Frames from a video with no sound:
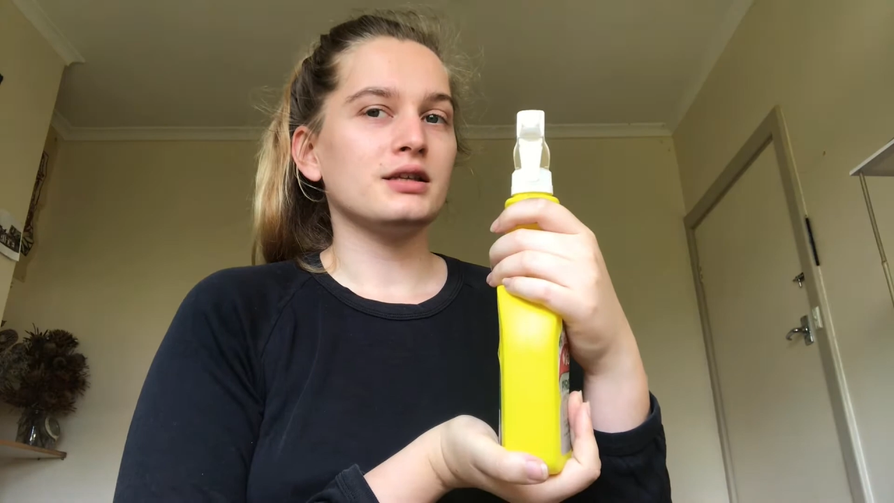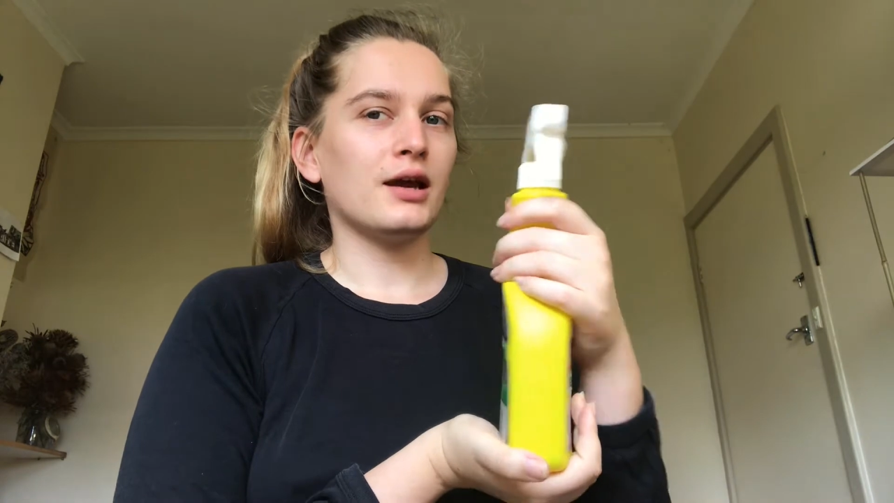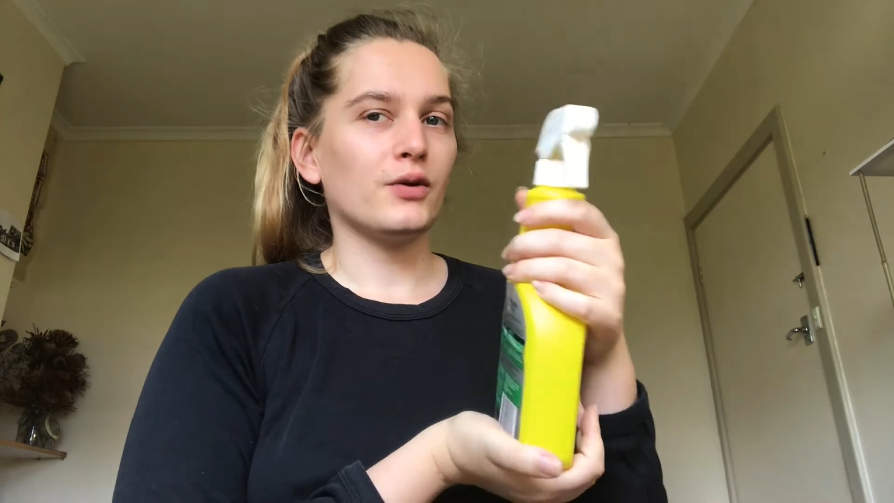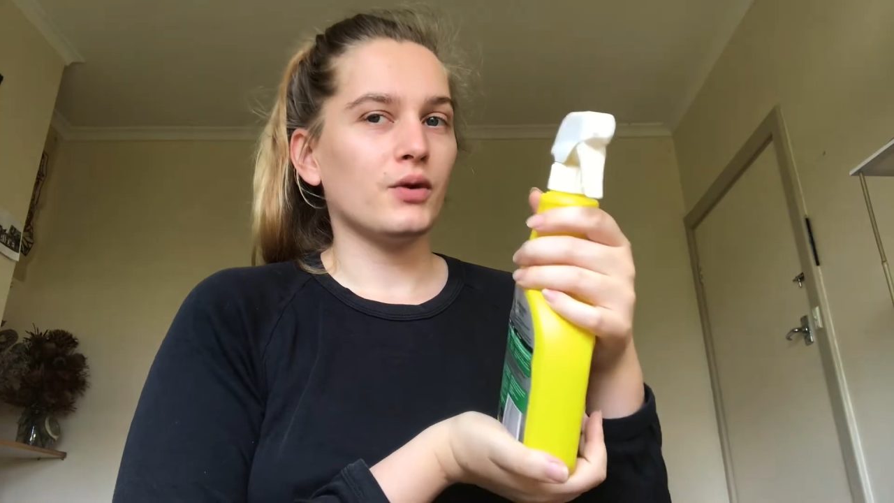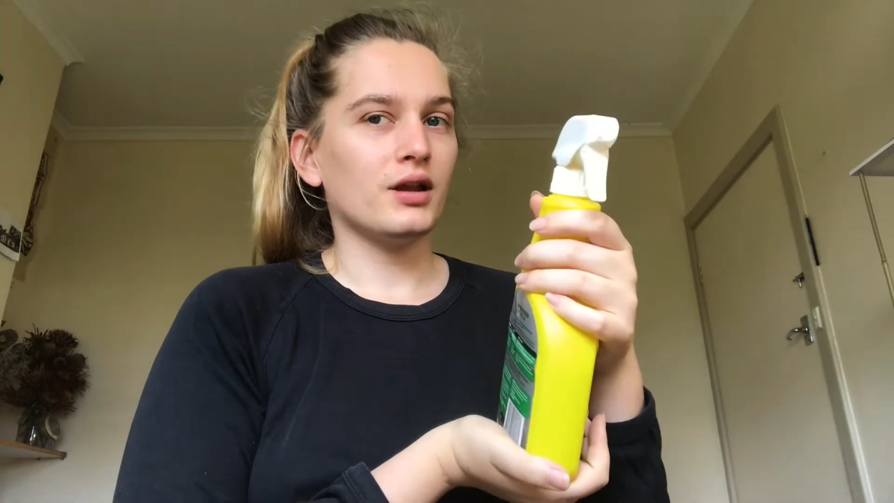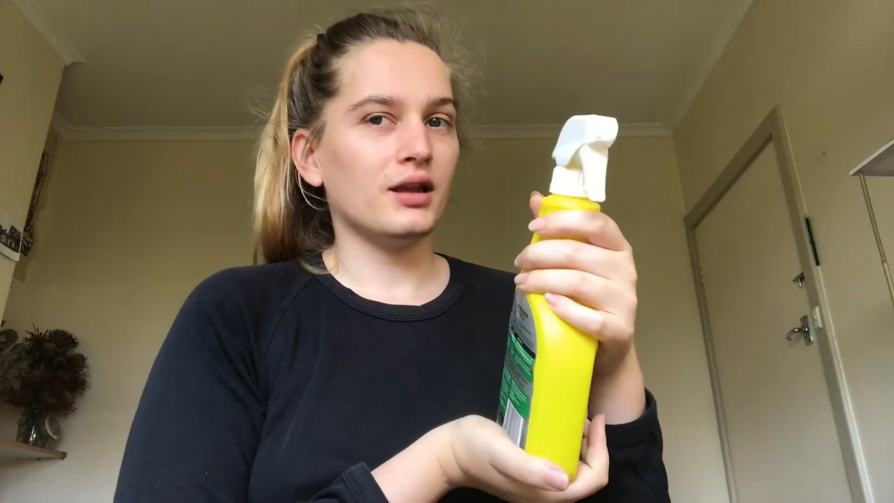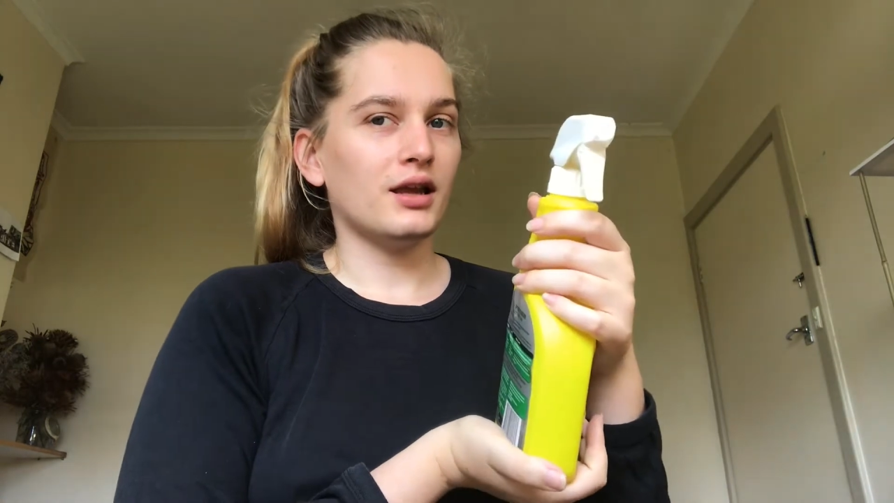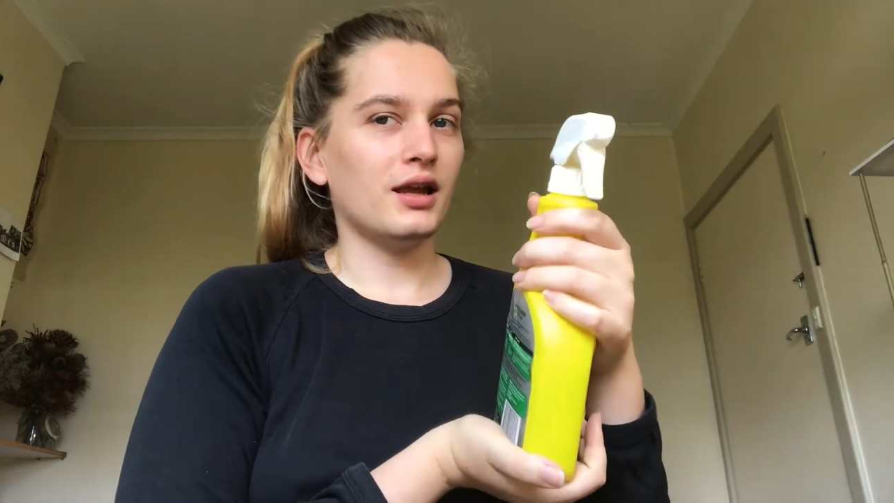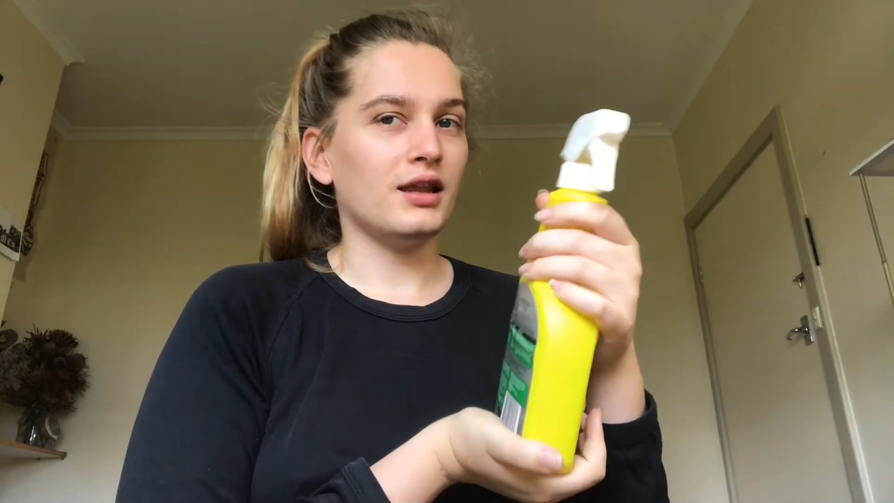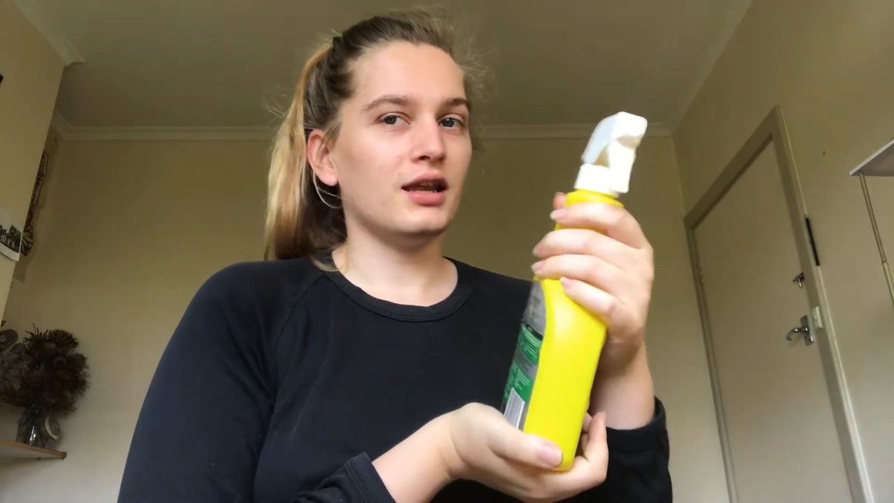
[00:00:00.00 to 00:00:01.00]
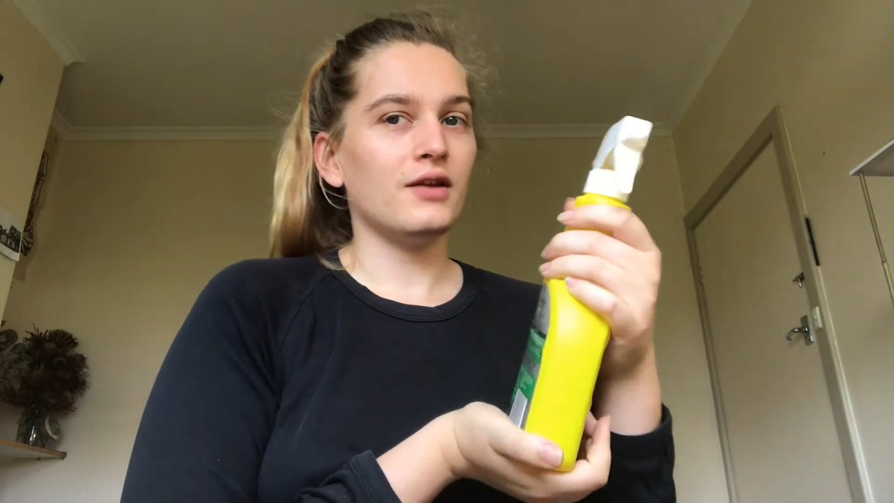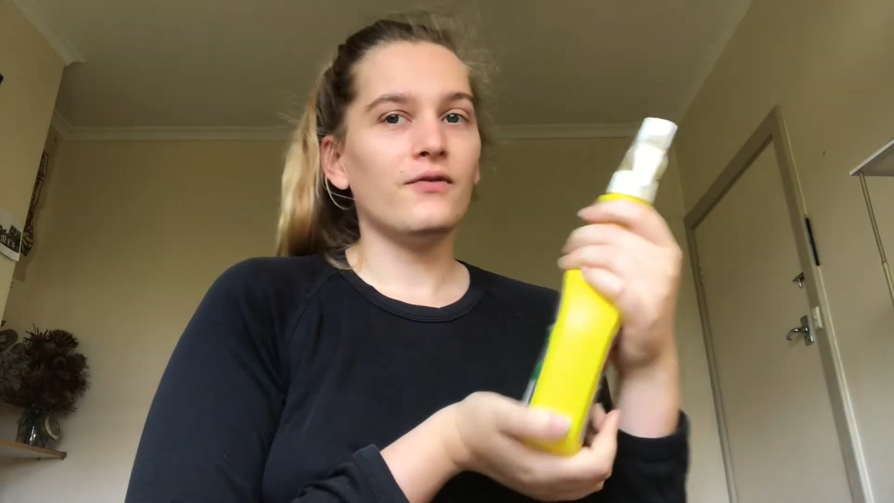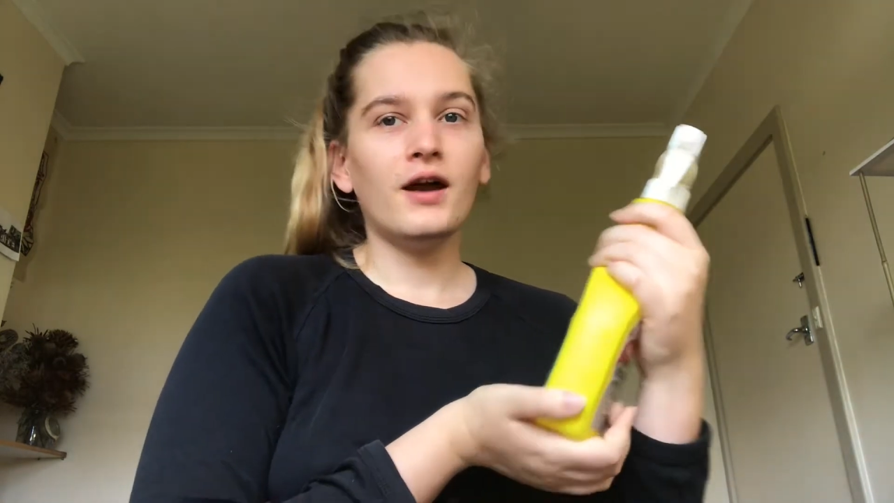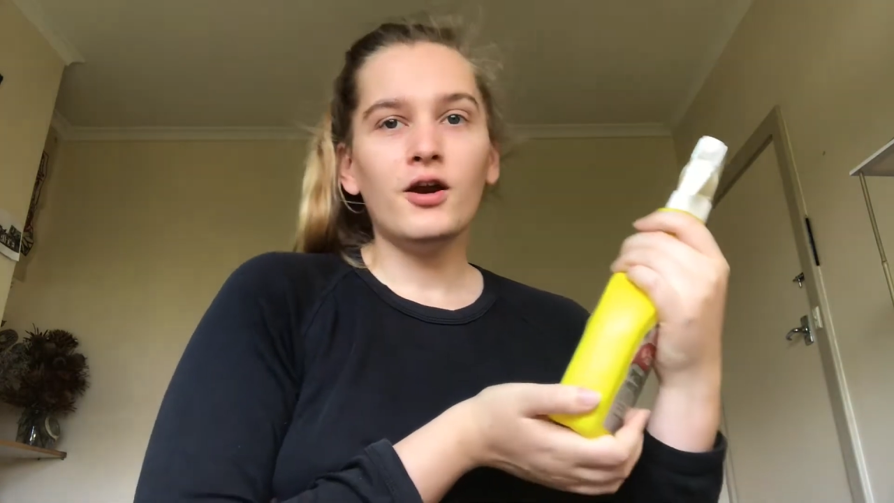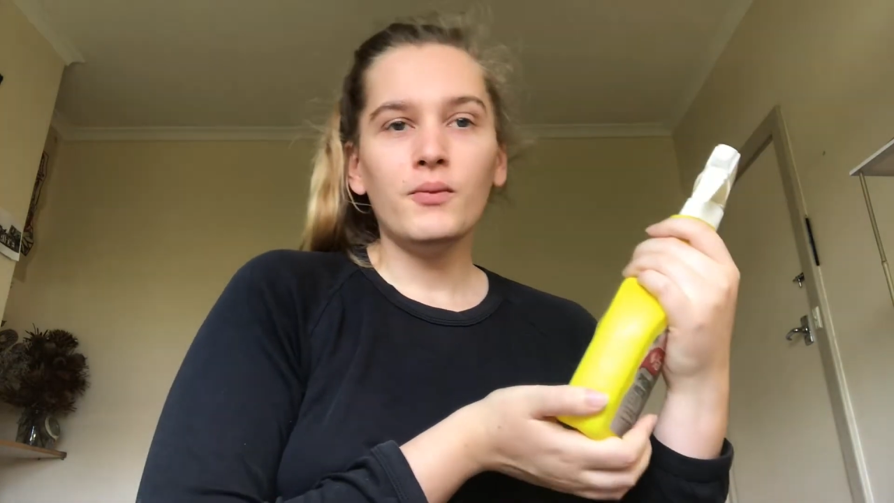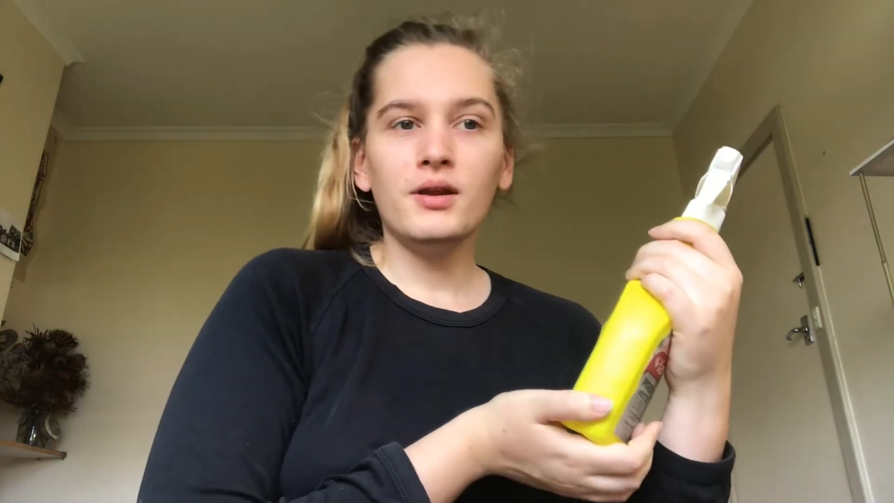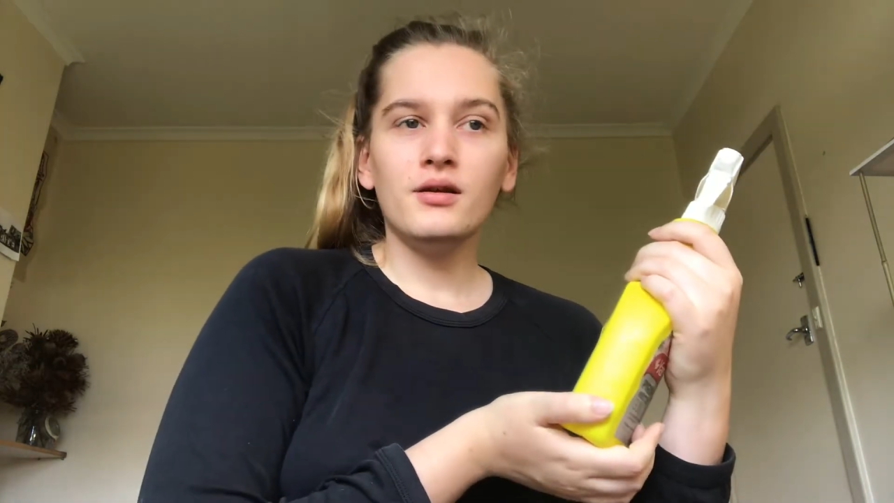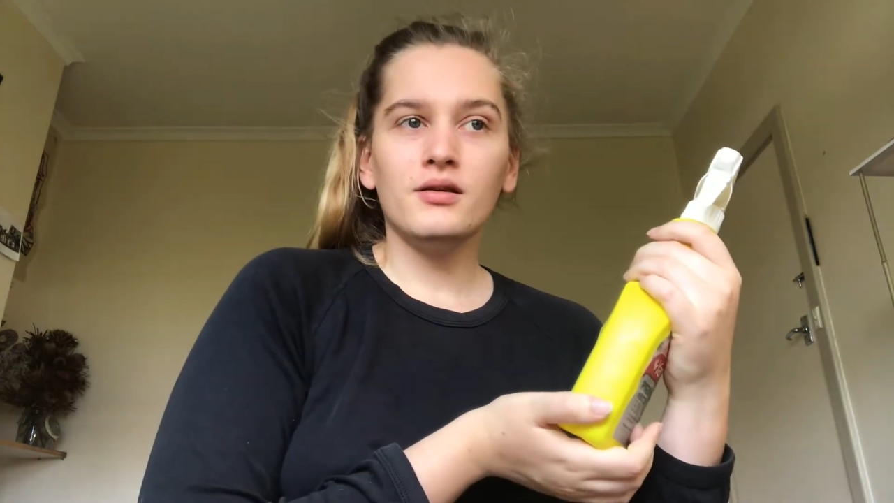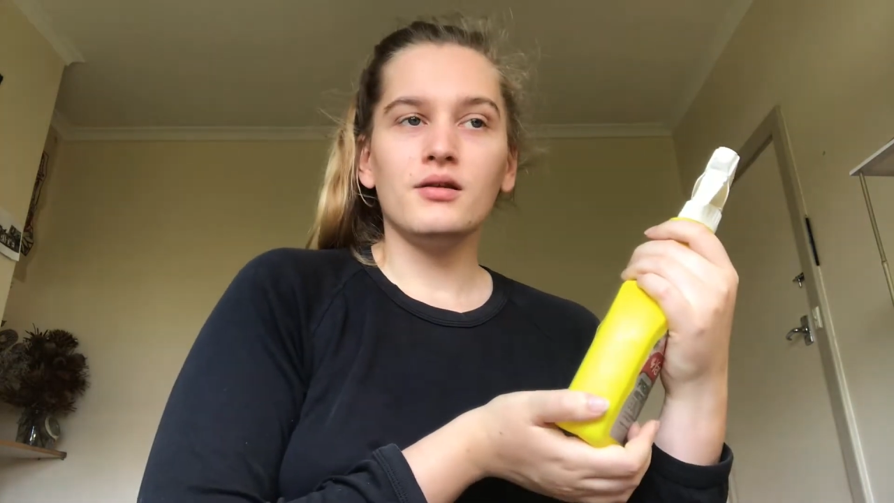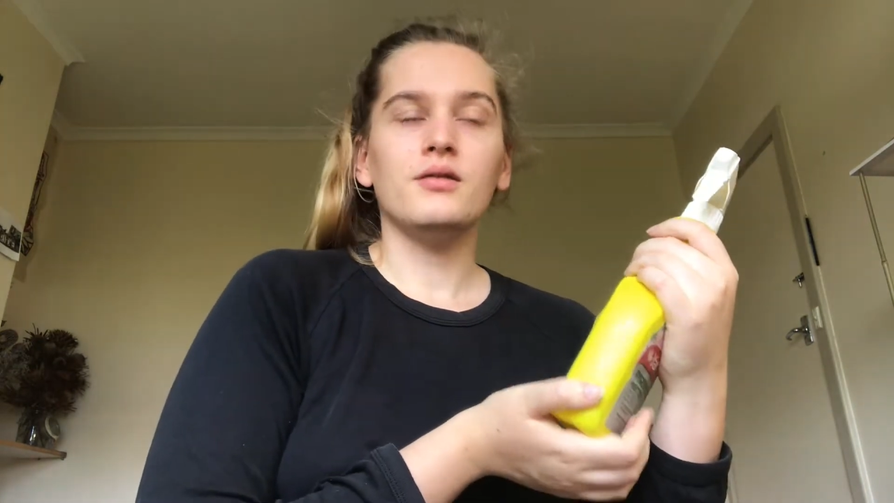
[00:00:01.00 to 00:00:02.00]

down quickly in the environment